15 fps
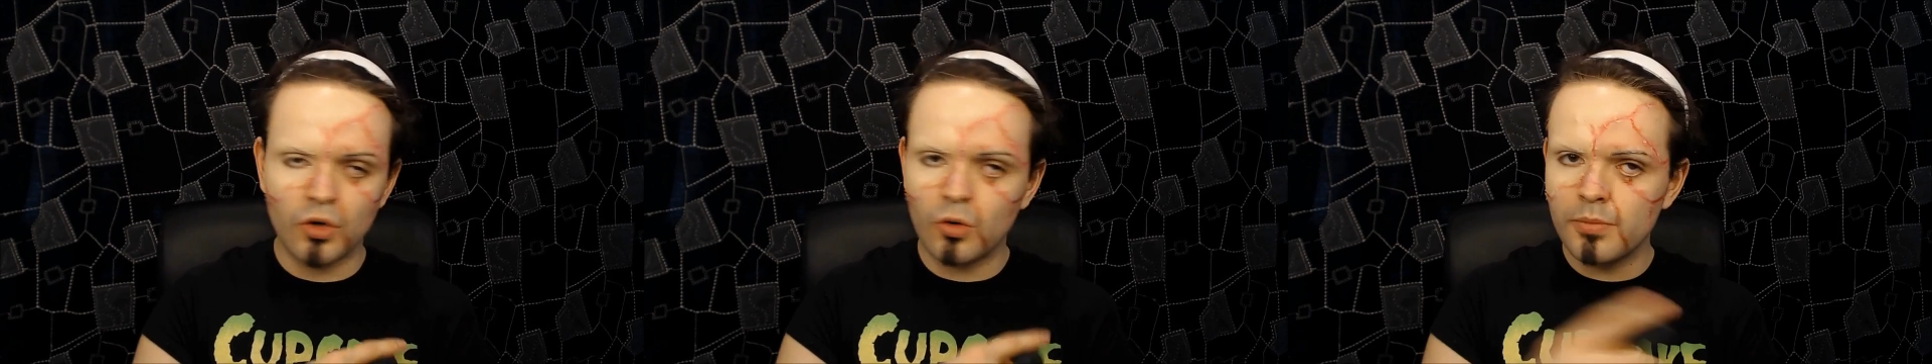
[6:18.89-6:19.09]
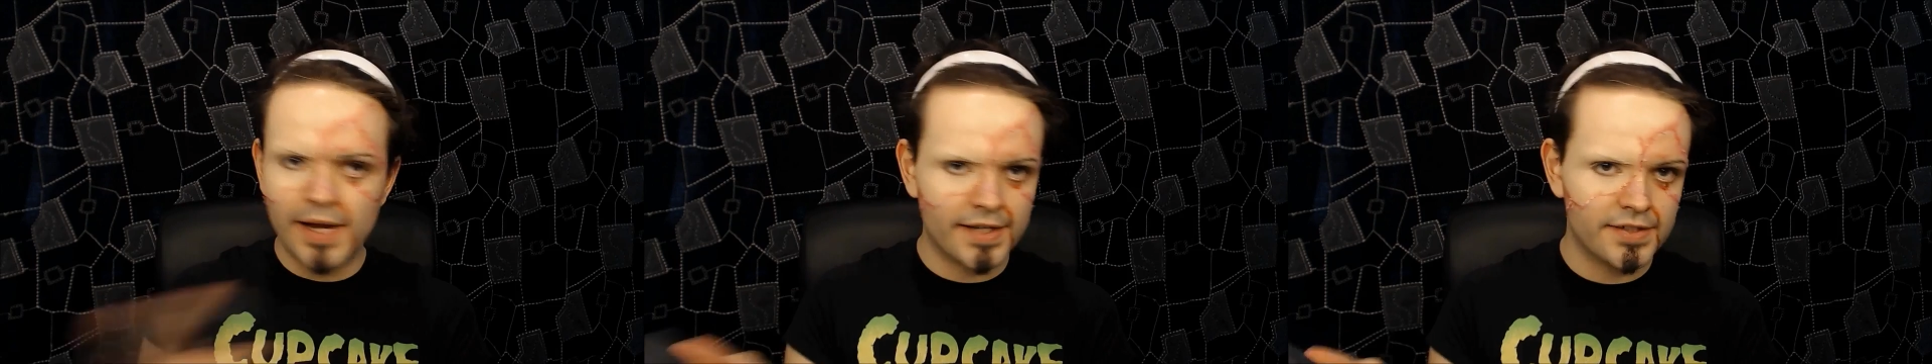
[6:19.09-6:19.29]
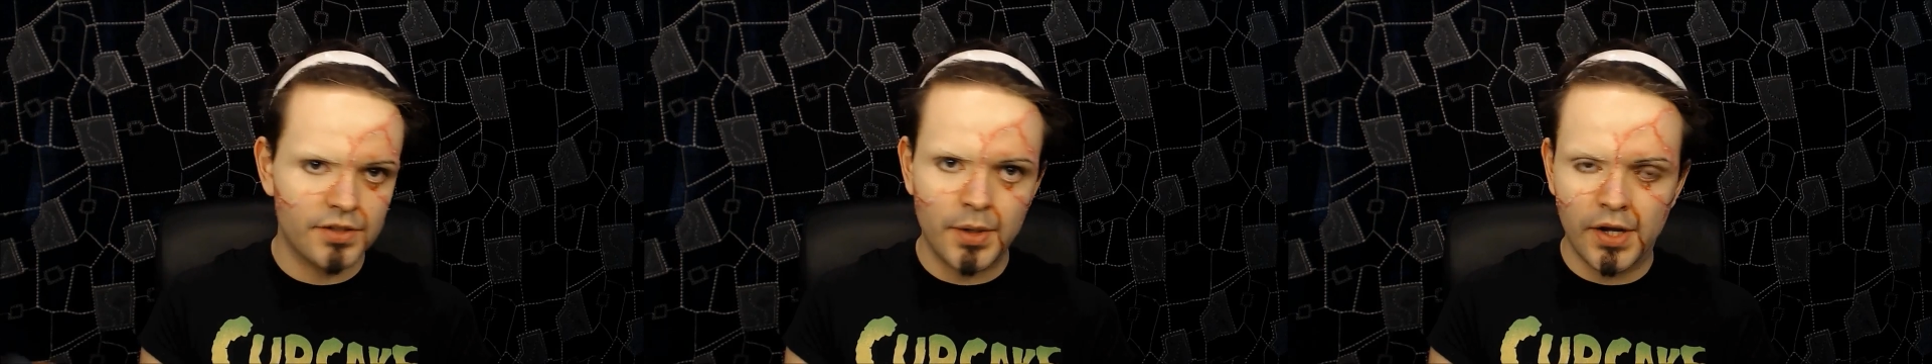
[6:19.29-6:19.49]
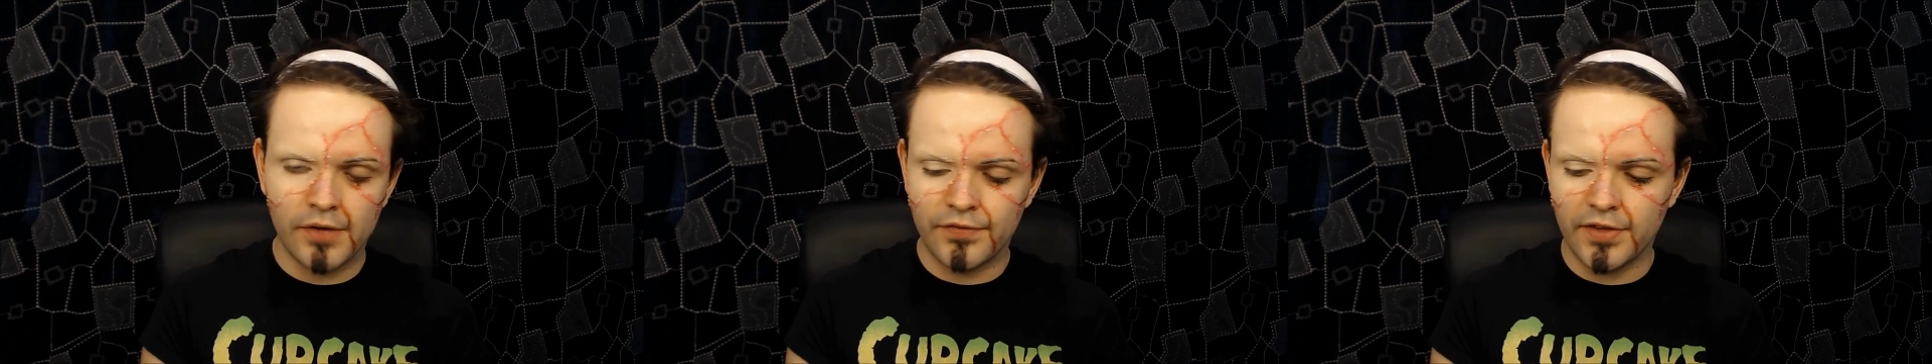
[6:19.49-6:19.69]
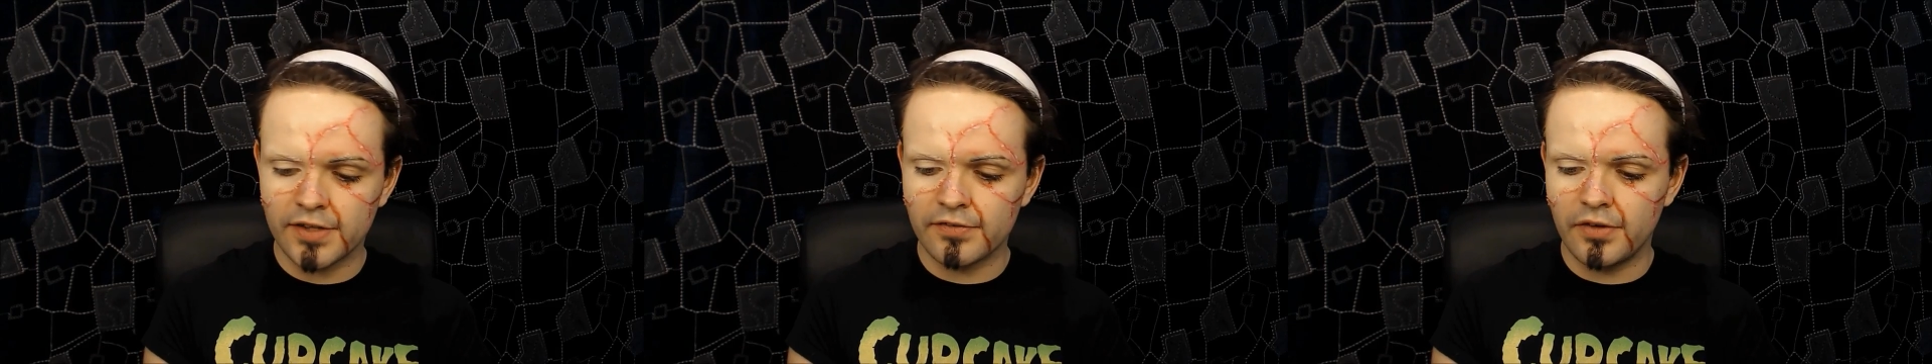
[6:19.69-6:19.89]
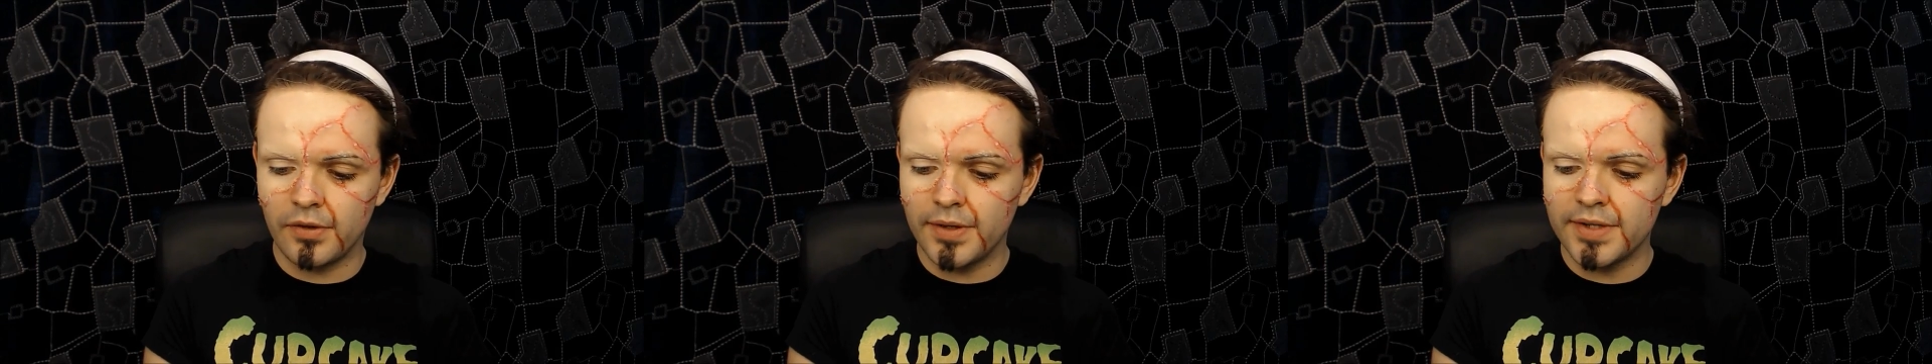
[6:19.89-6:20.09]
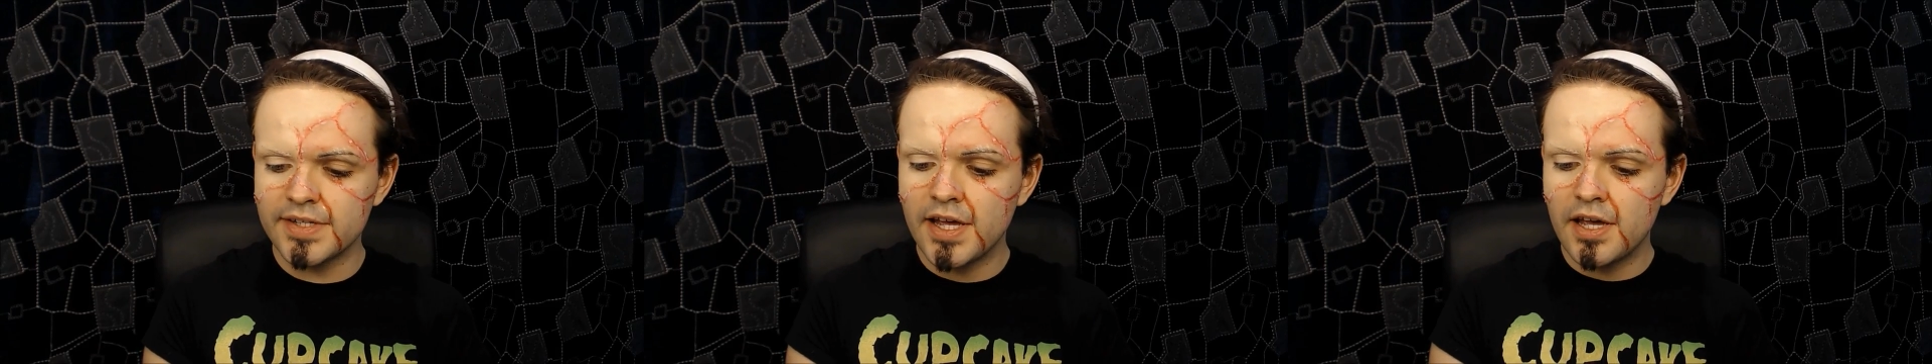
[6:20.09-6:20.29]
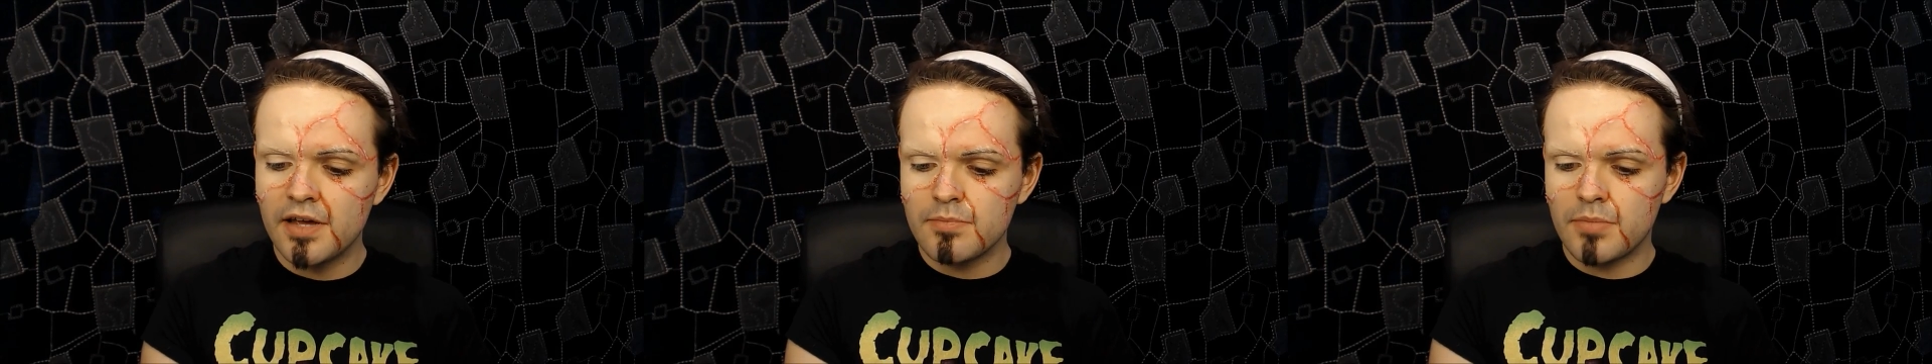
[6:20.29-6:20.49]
all Mac Studio Fix Fluid.